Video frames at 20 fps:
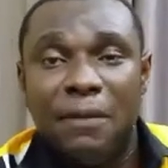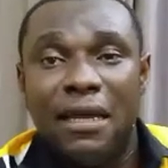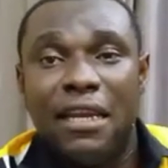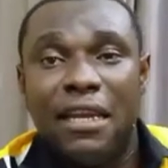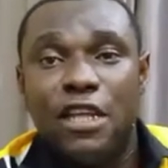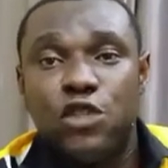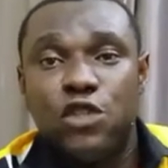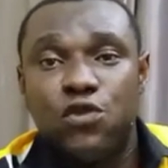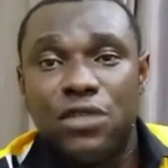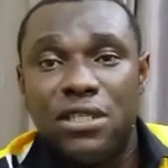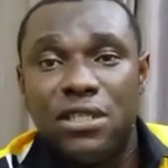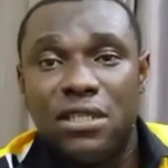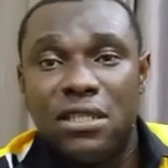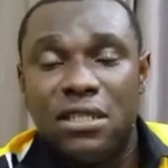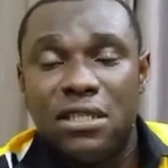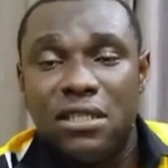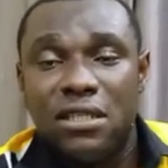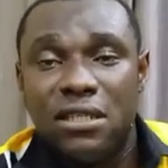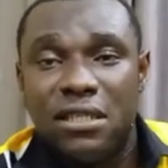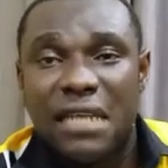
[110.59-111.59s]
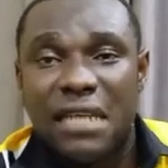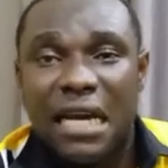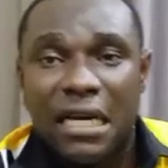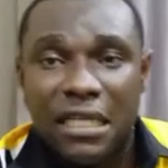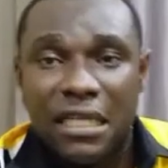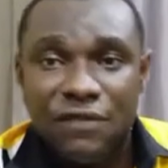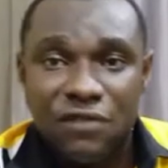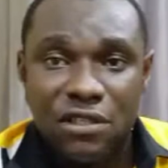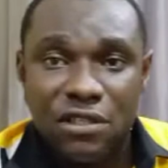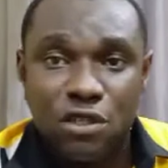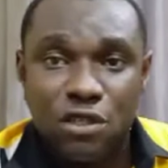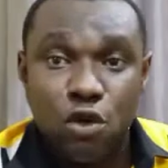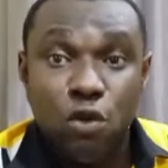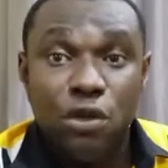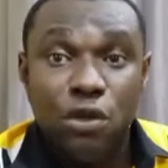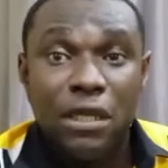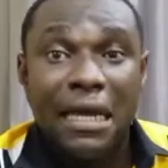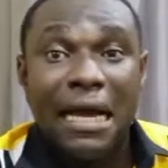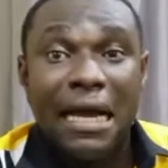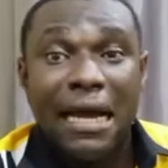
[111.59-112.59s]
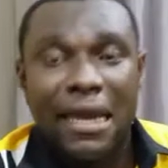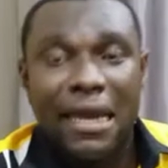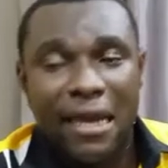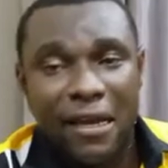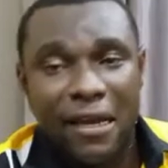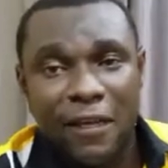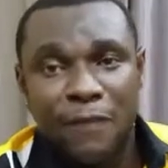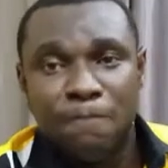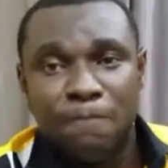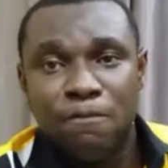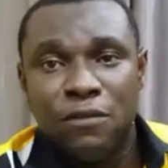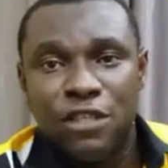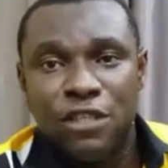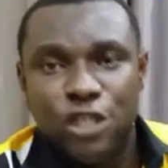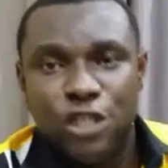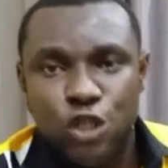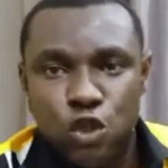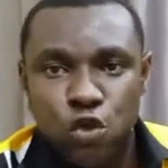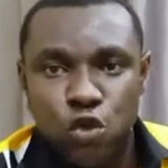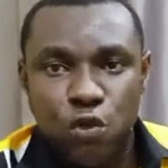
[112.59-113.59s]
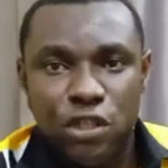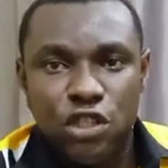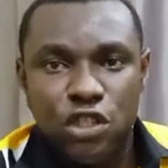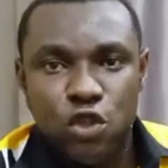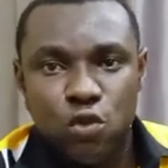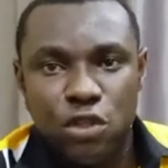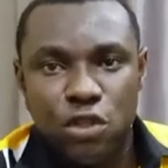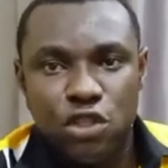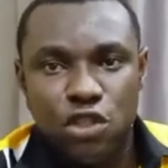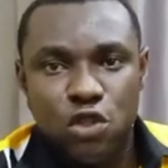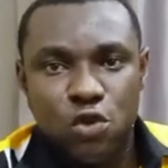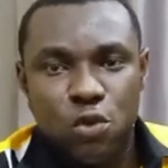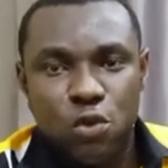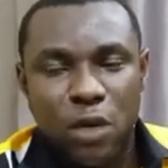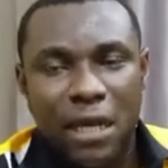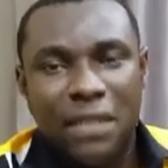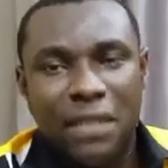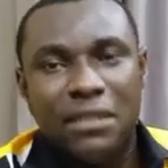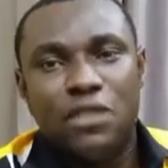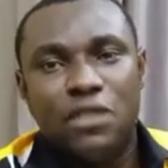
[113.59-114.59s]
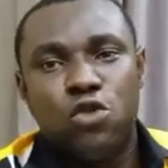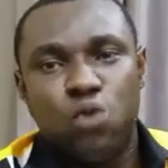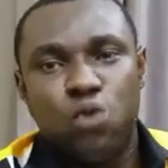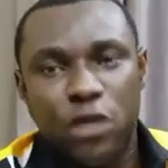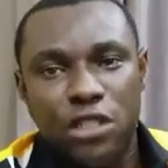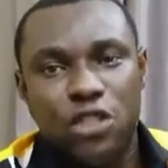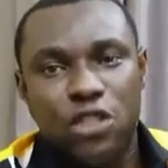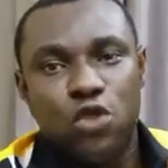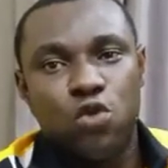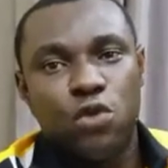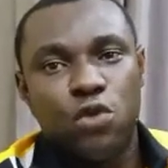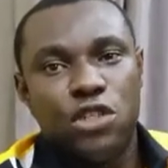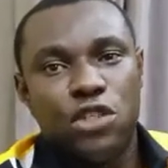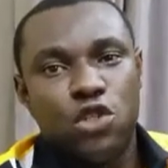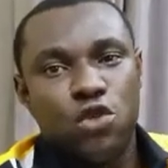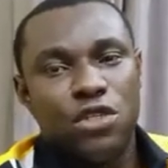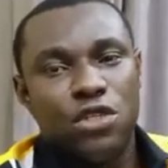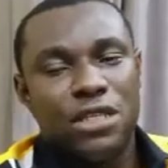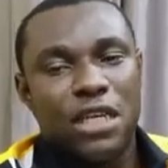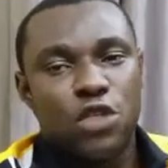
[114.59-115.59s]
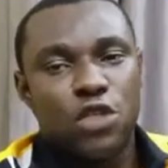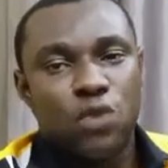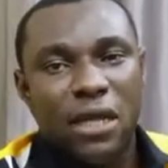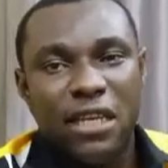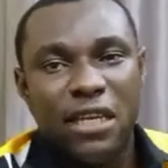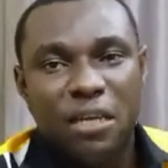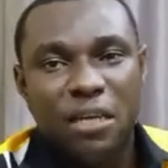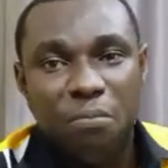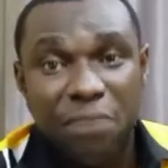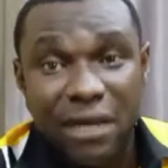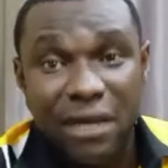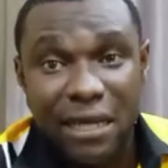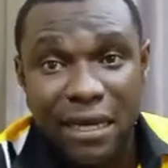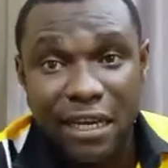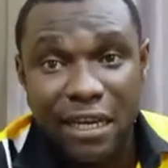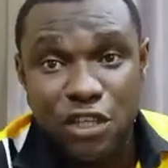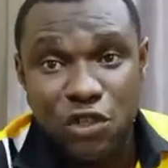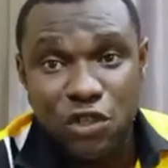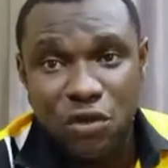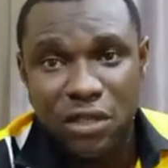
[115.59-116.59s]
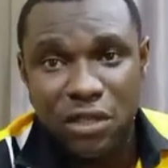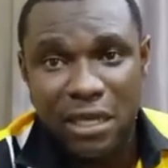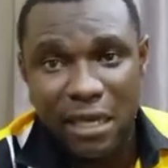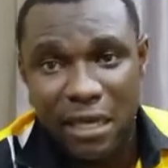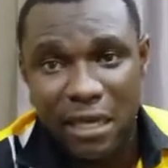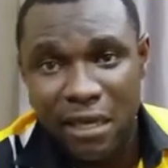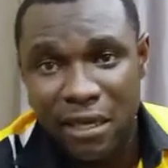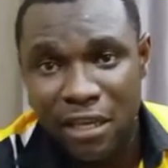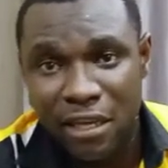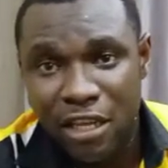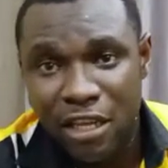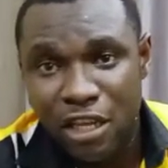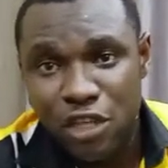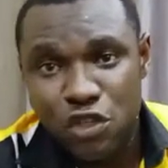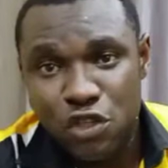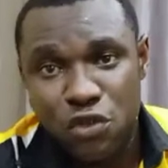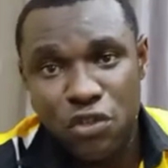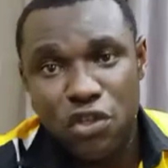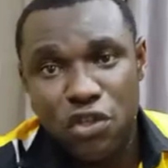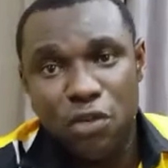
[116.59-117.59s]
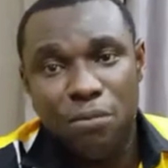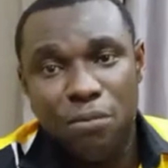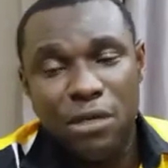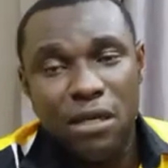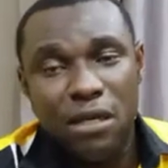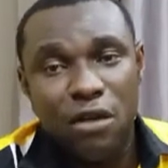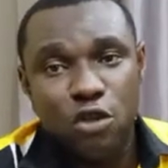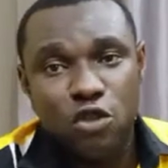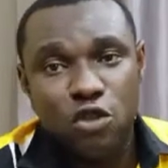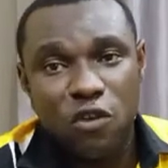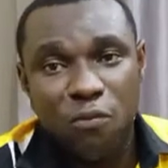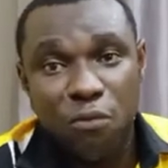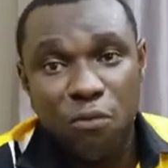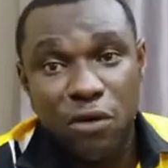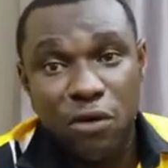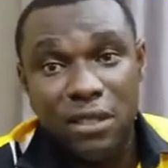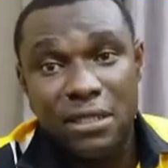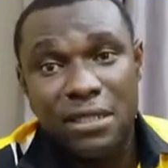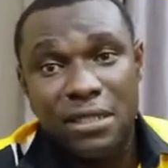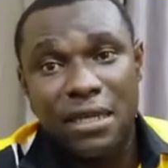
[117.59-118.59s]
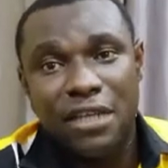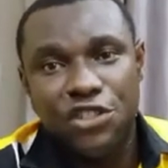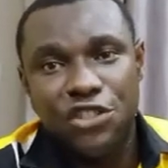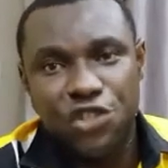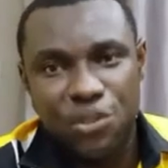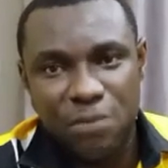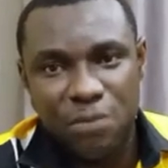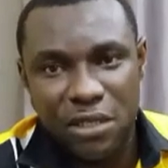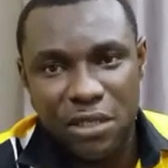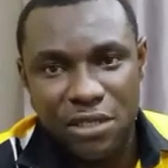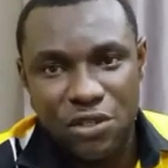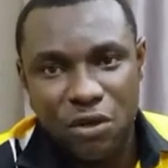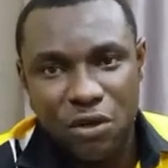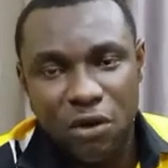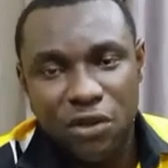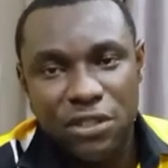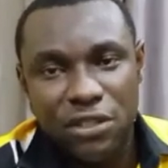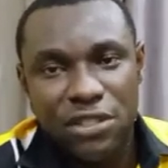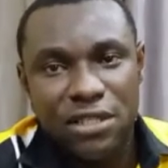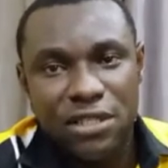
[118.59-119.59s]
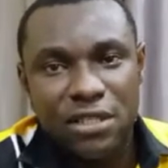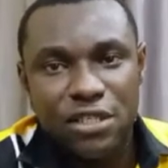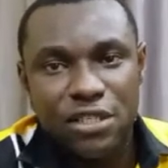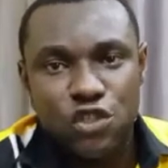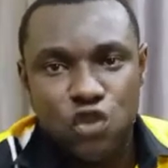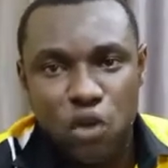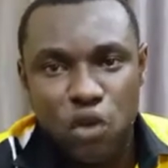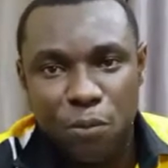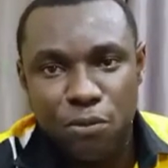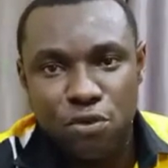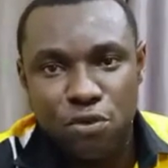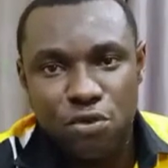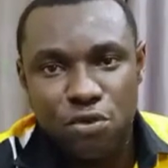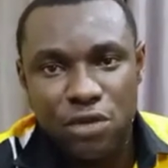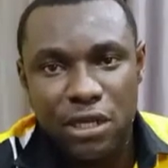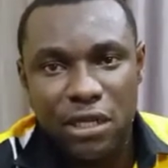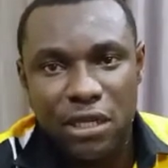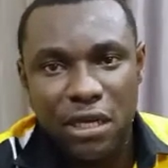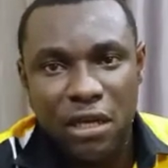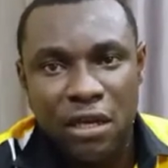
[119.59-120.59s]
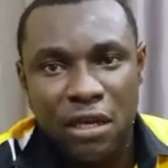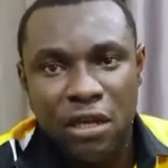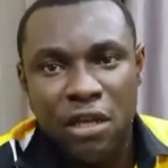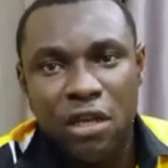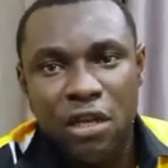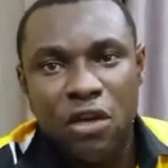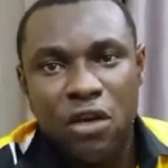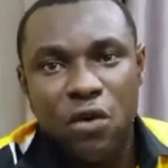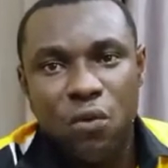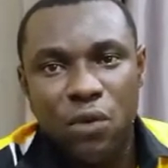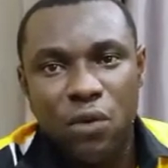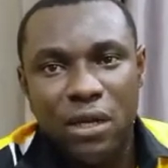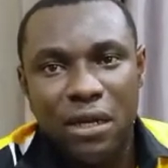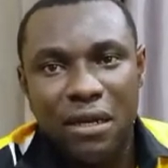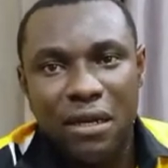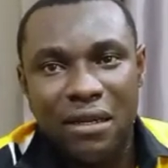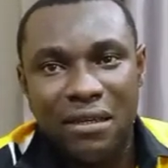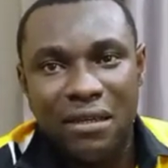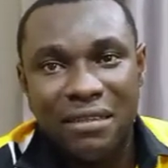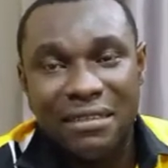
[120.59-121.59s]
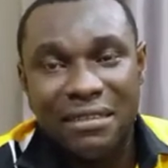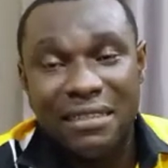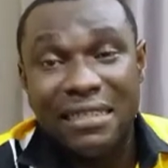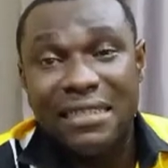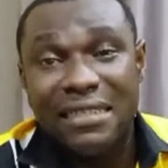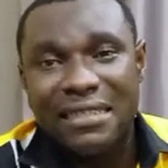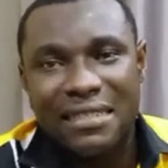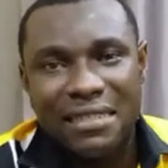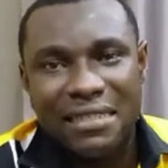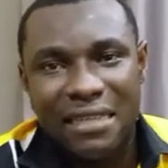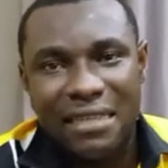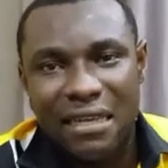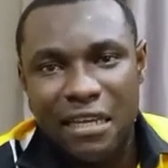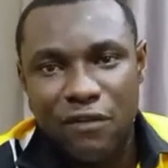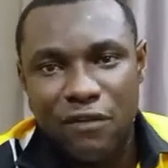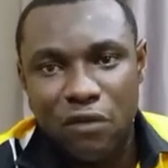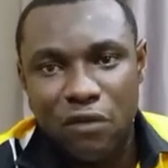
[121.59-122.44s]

electricity tariffs going higher in 2022. And 2022 is actually a pre-election year, so there will be a lot of political gimmicks. All these things coupled together will raise the